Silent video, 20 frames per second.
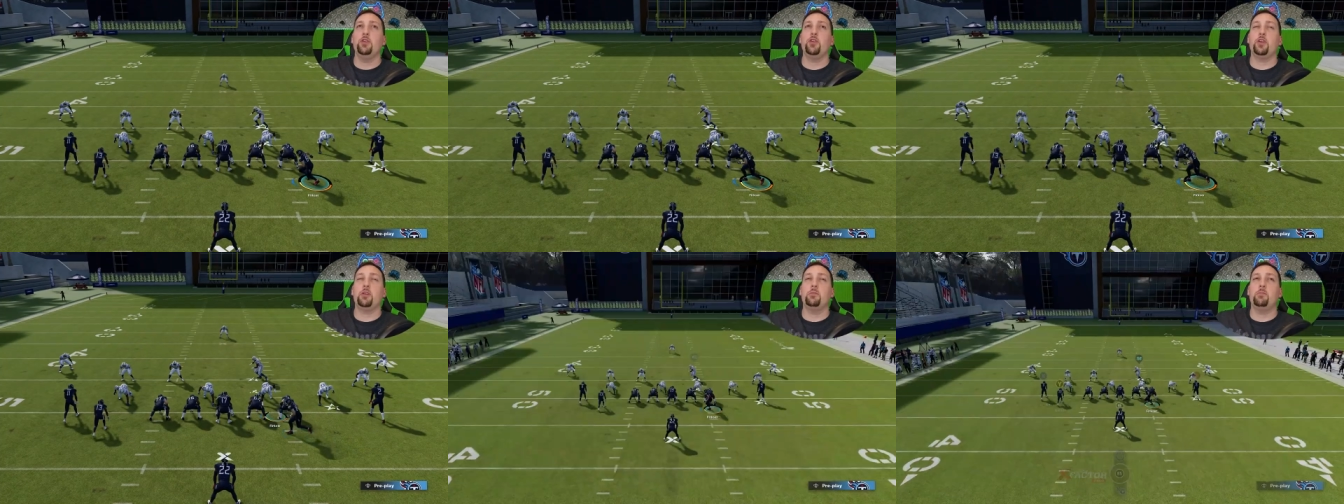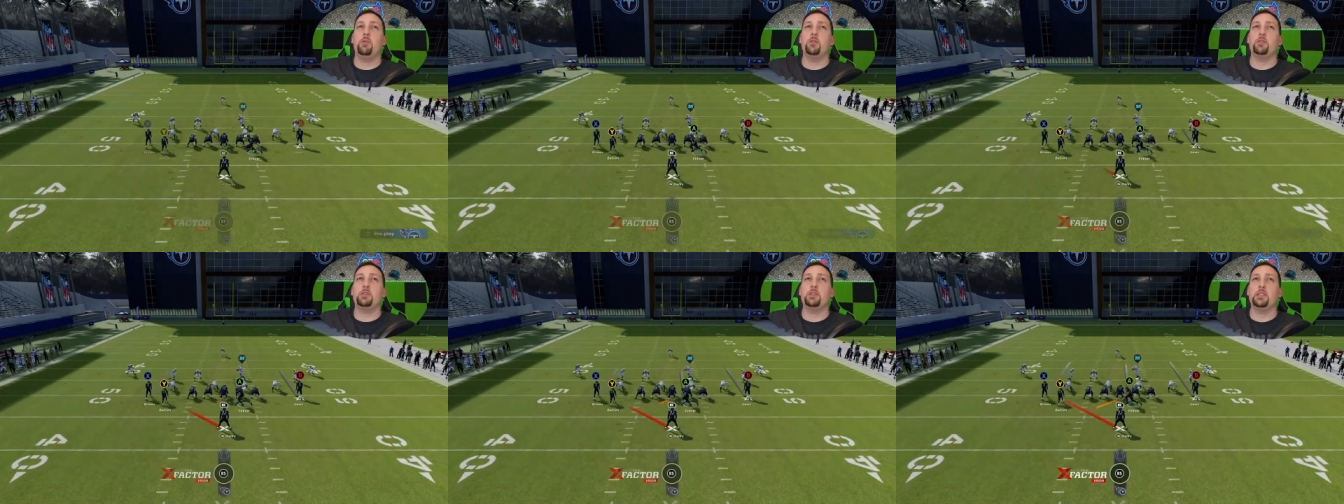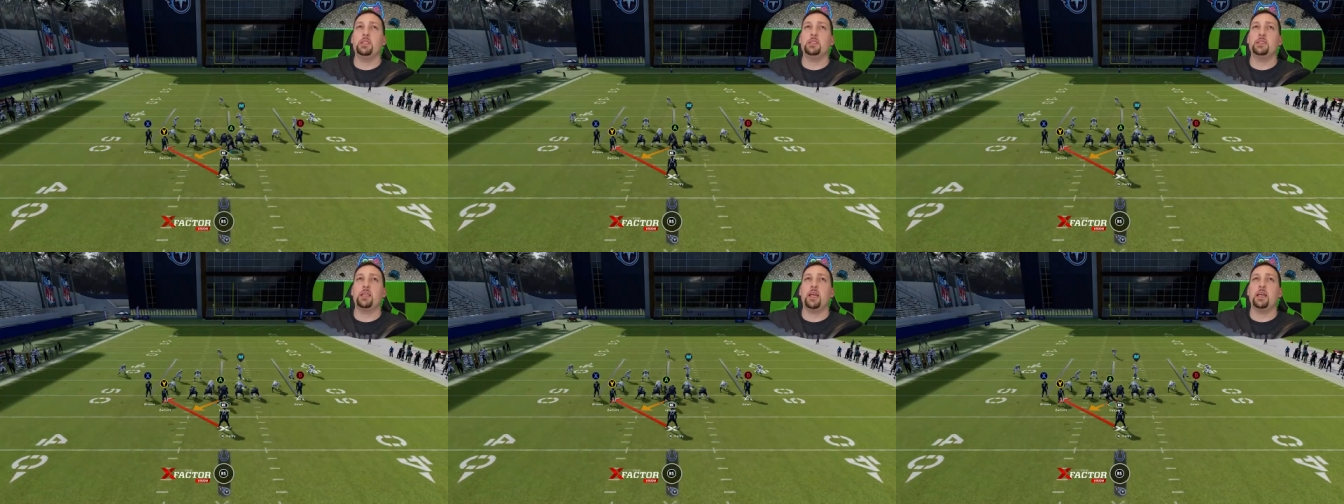You can motion
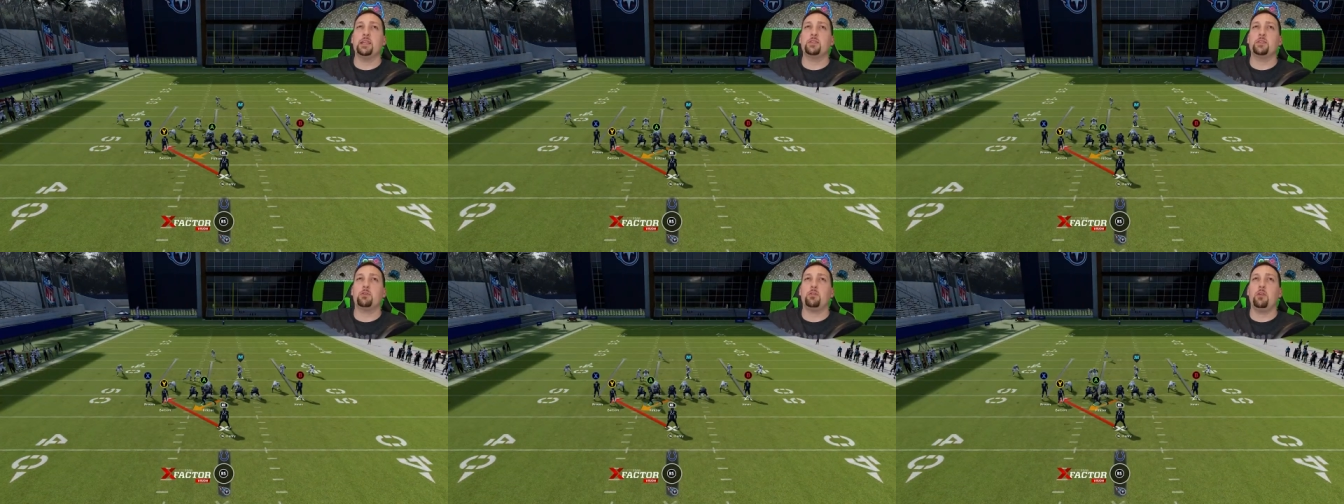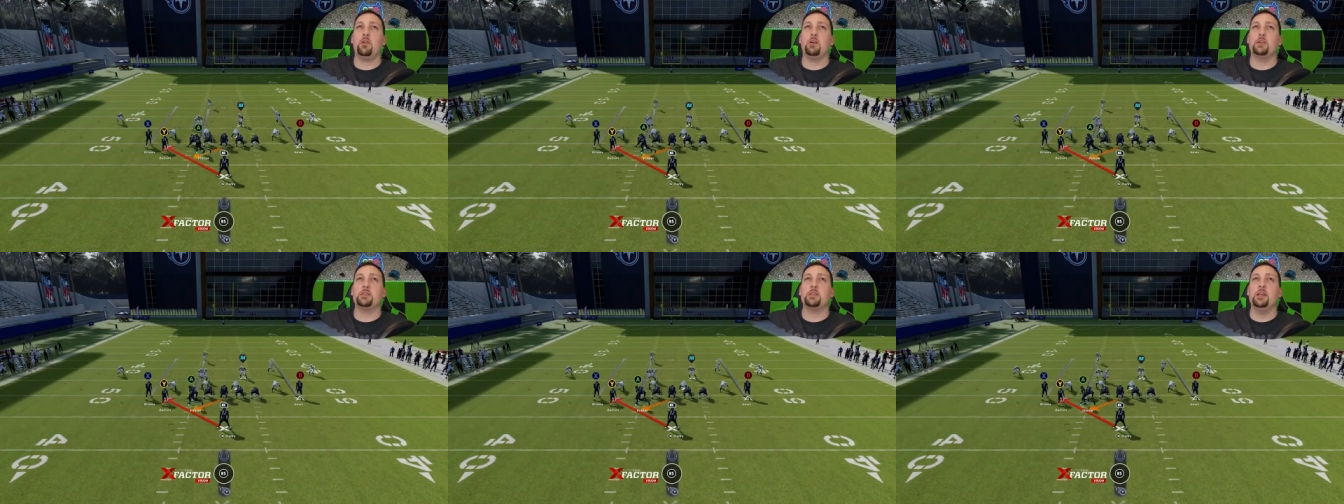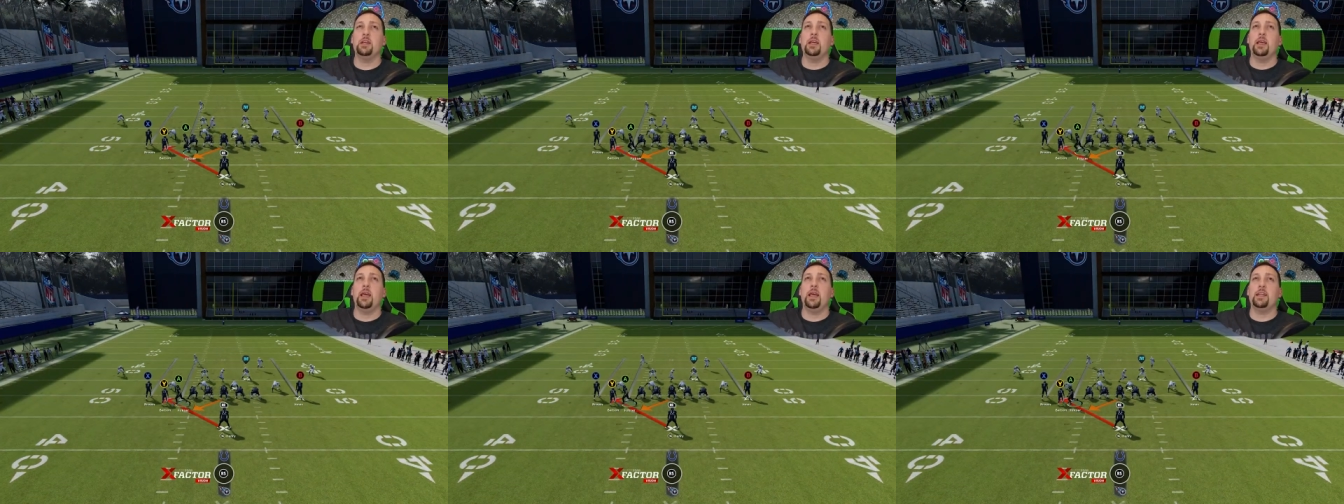these guys across
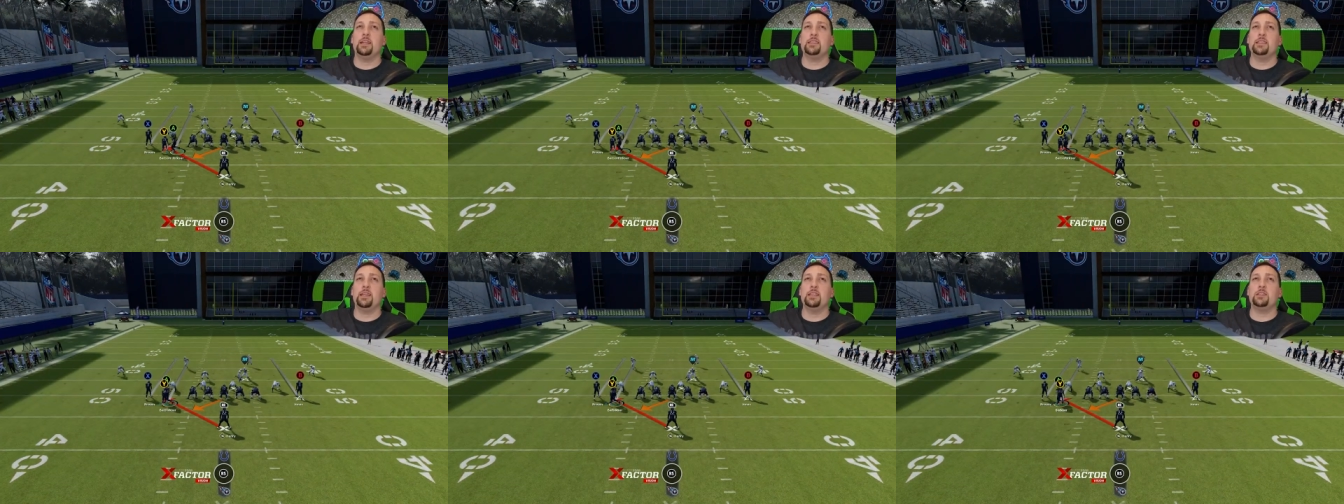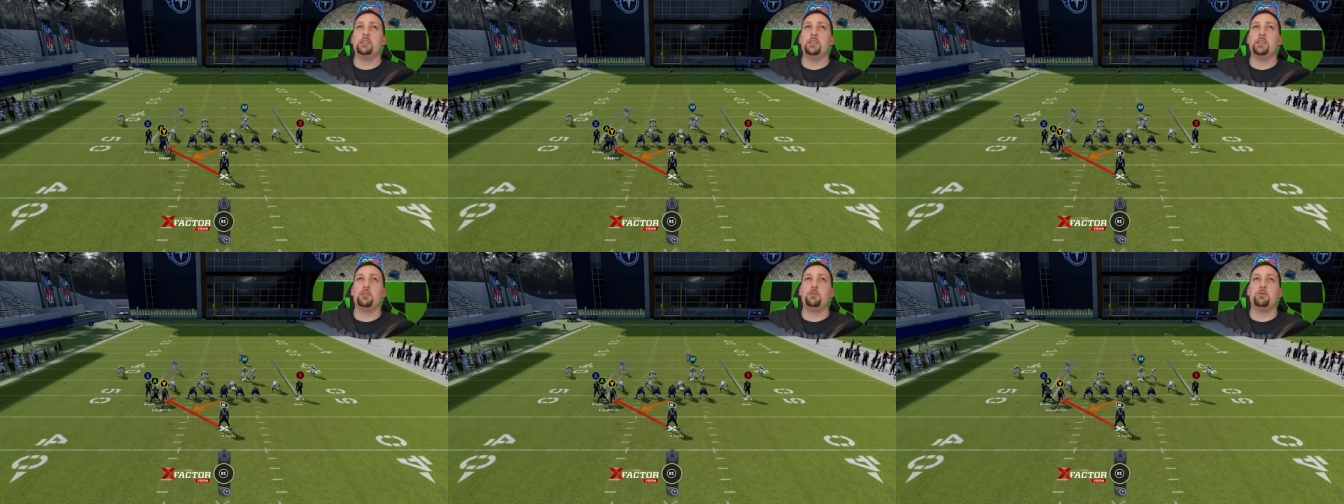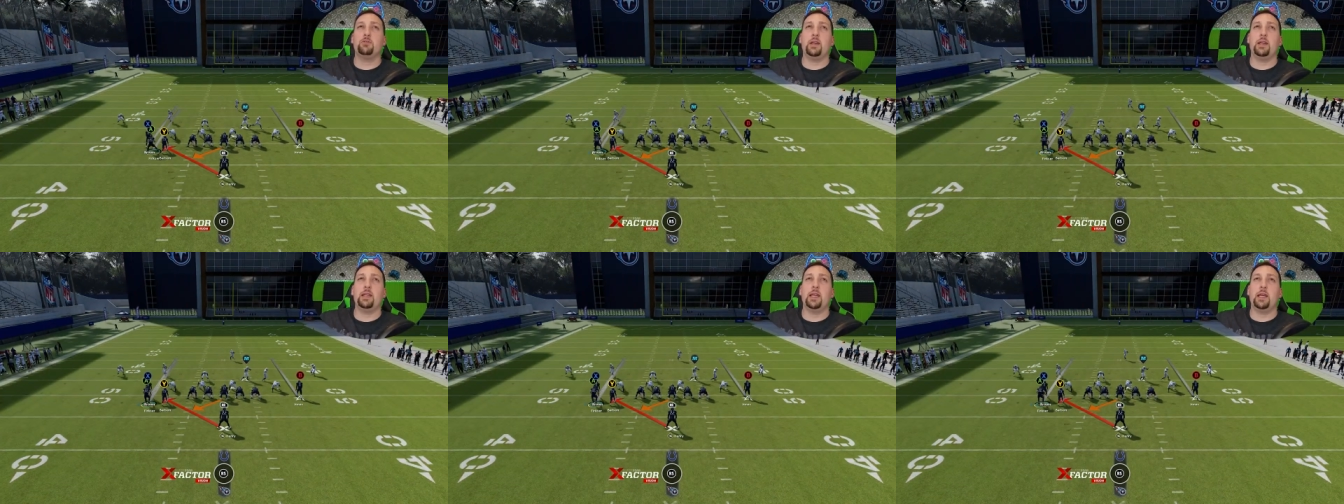and essentially
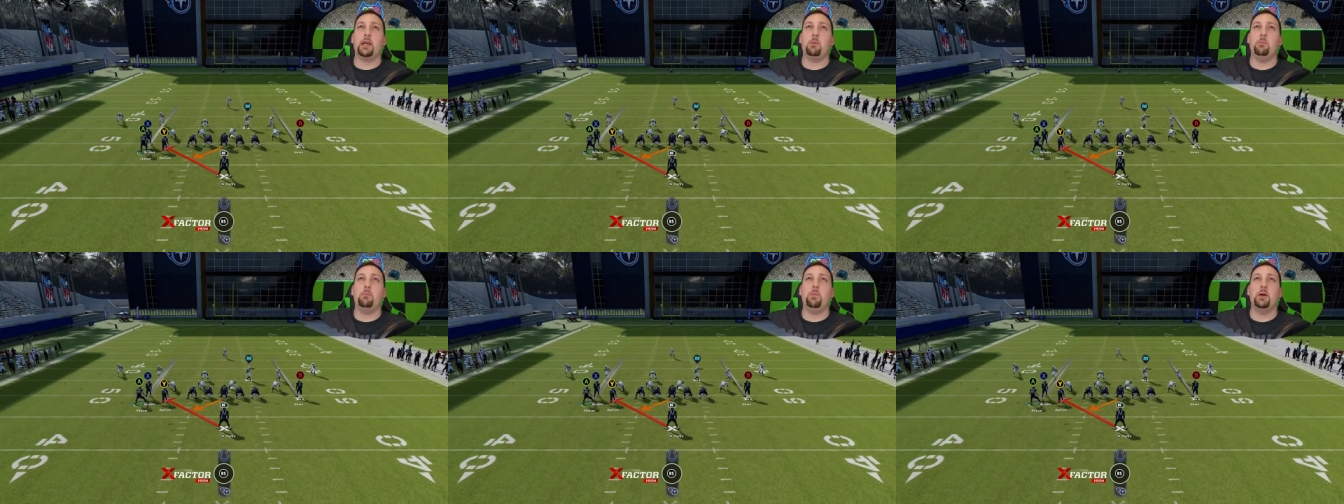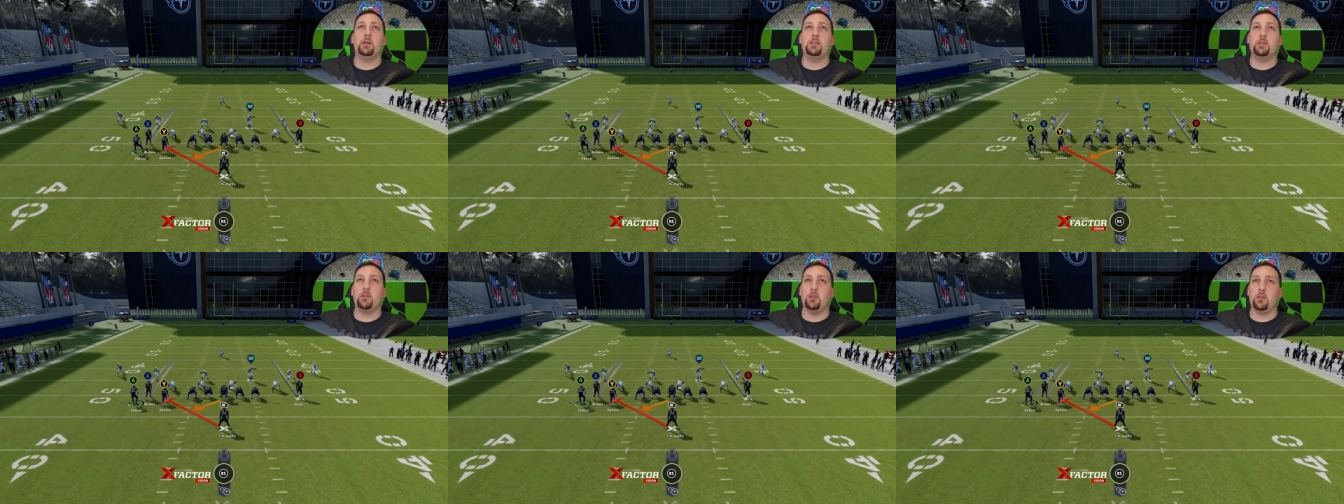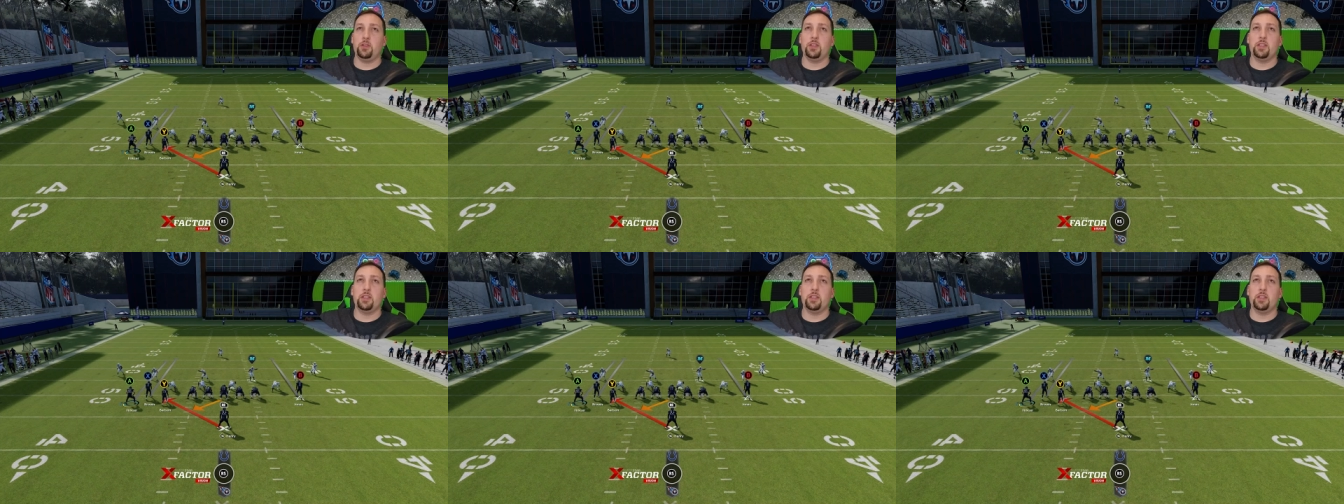create like a bunch look.